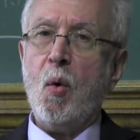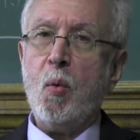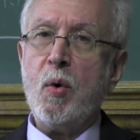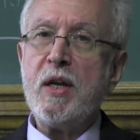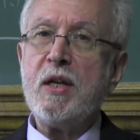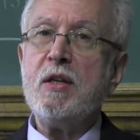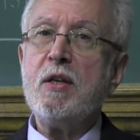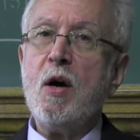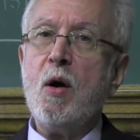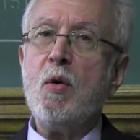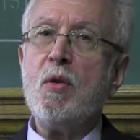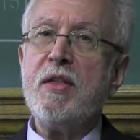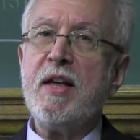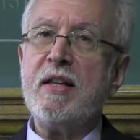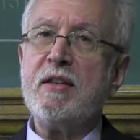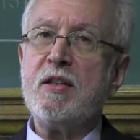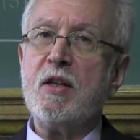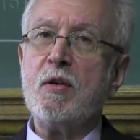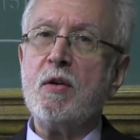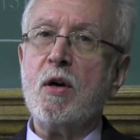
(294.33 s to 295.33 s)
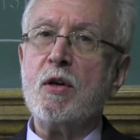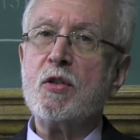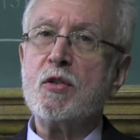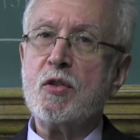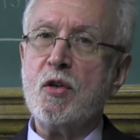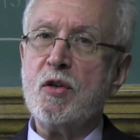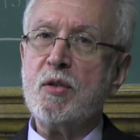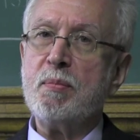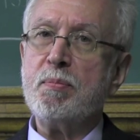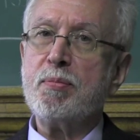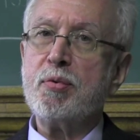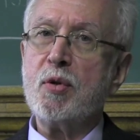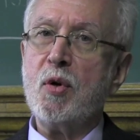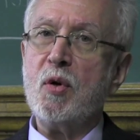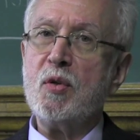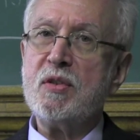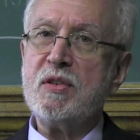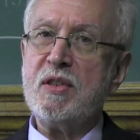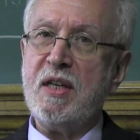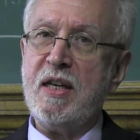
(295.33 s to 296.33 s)
We know that there are certain
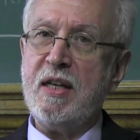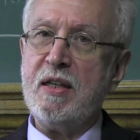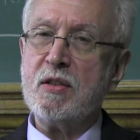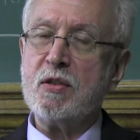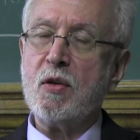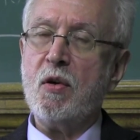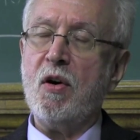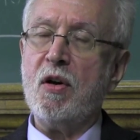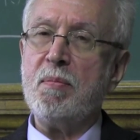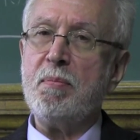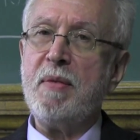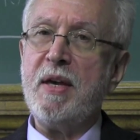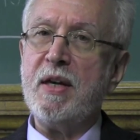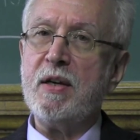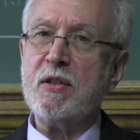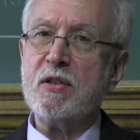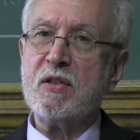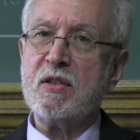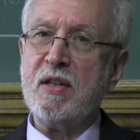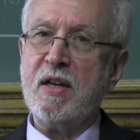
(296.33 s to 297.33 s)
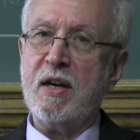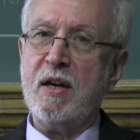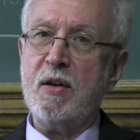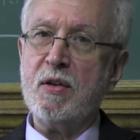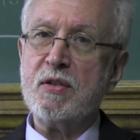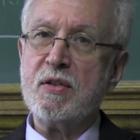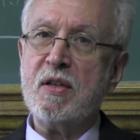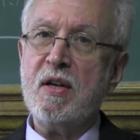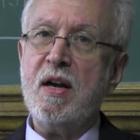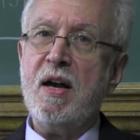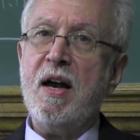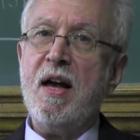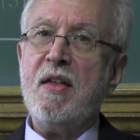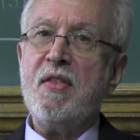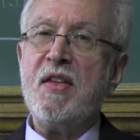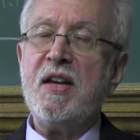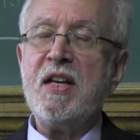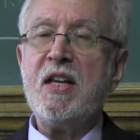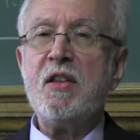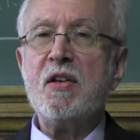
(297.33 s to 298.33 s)
proteins on male cells
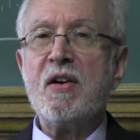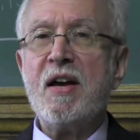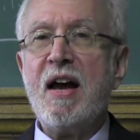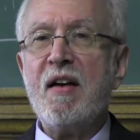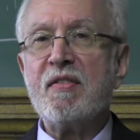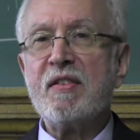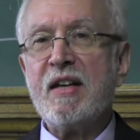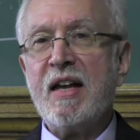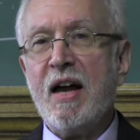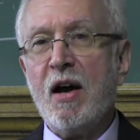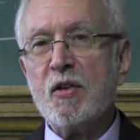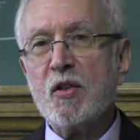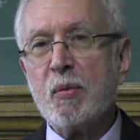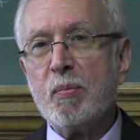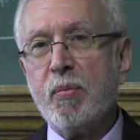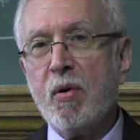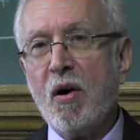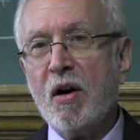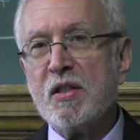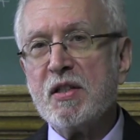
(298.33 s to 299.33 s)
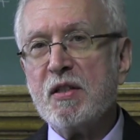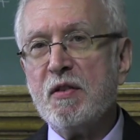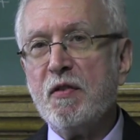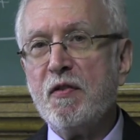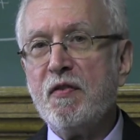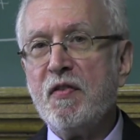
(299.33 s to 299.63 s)
that either have counterparts in